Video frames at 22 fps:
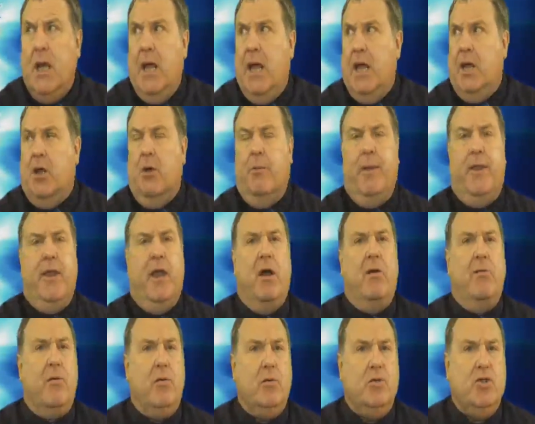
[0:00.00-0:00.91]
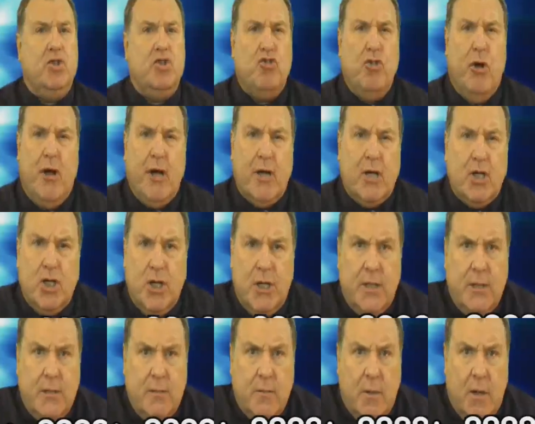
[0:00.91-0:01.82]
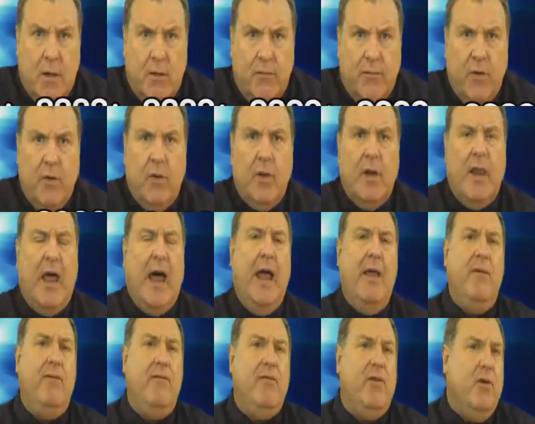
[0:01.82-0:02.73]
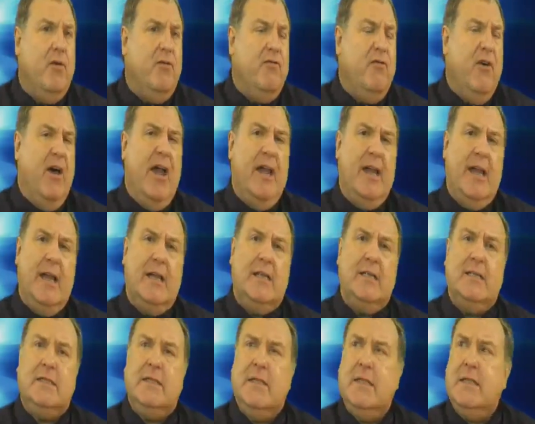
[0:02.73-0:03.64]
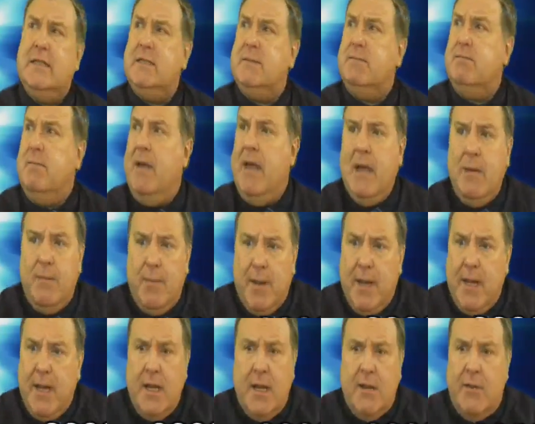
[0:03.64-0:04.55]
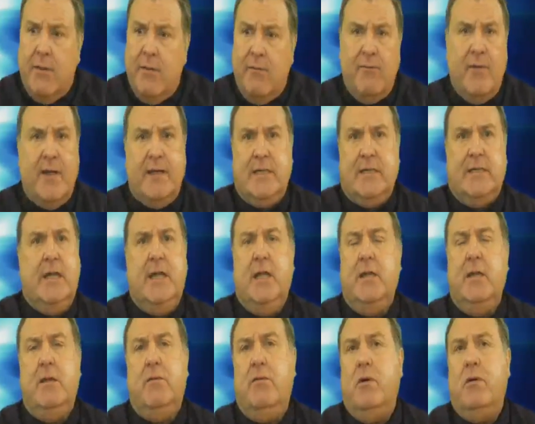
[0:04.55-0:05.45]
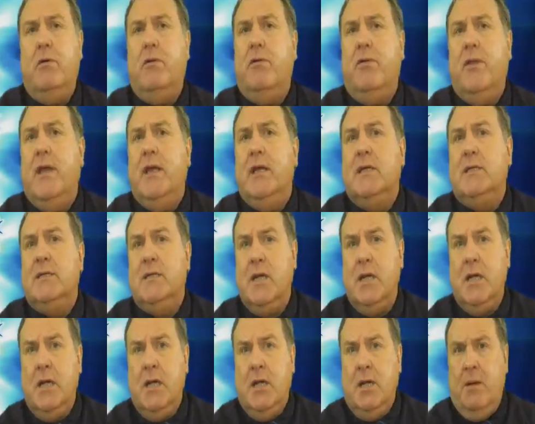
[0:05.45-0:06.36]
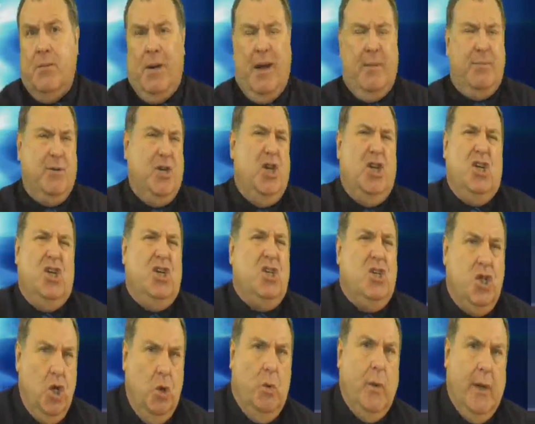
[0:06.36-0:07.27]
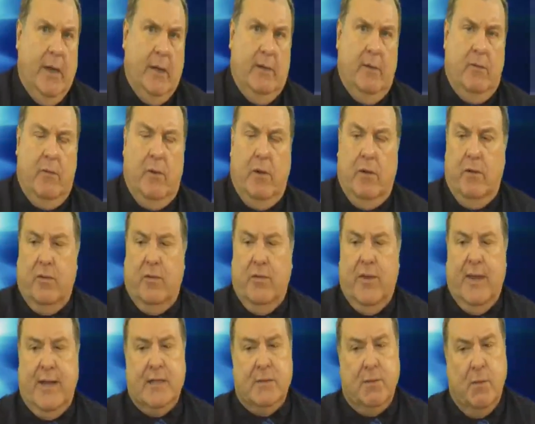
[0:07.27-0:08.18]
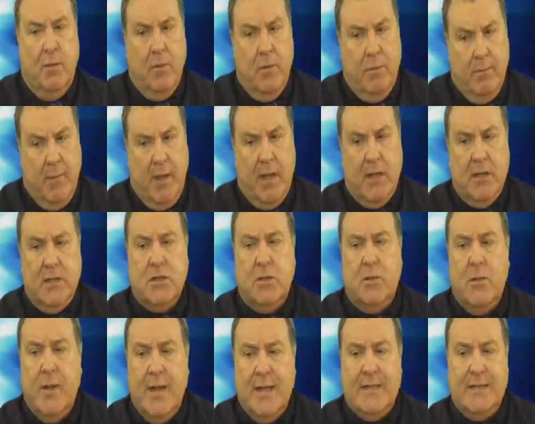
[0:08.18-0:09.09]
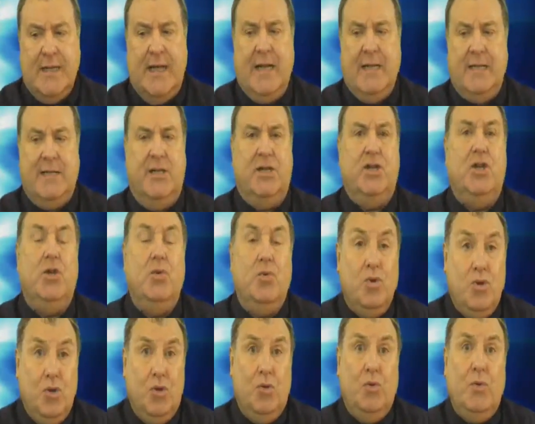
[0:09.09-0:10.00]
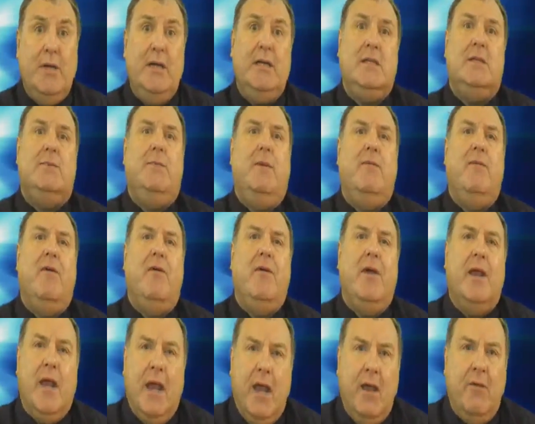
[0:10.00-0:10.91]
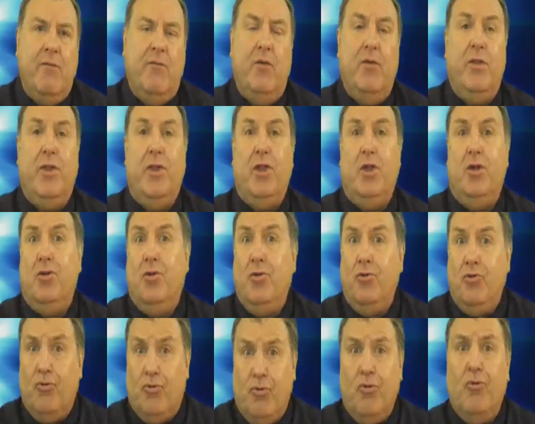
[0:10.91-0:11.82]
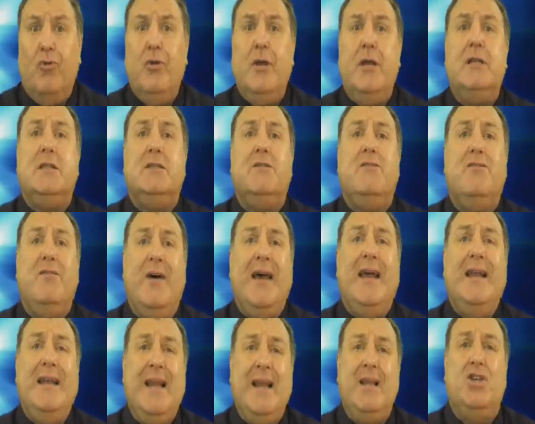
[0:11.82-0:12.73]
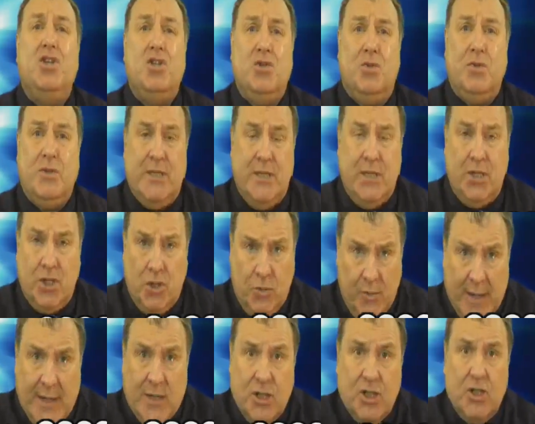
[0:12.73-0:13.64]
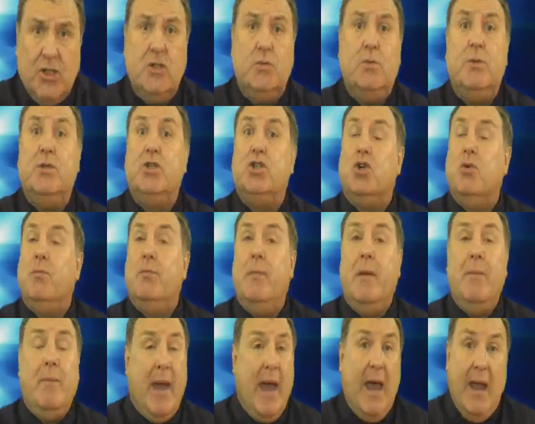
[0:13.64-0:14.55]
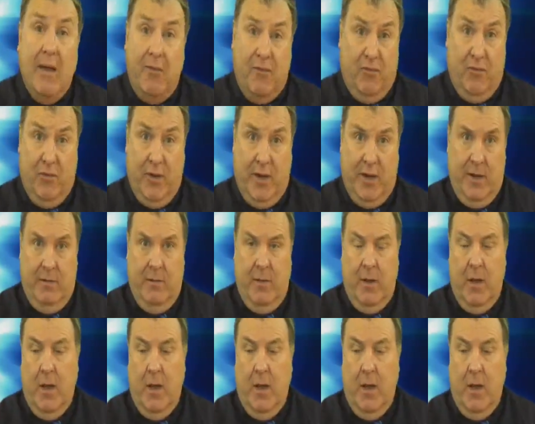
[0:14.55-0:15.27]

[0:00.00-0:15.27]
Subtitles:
It could be the overall structure of your life, your finances. Maybe you're investing in the wrong things. Perhaps you're just doing the wrong things. But with Mars square Saturn, you do need to be very careful that you're not drawn into financial situations which could be bad for you.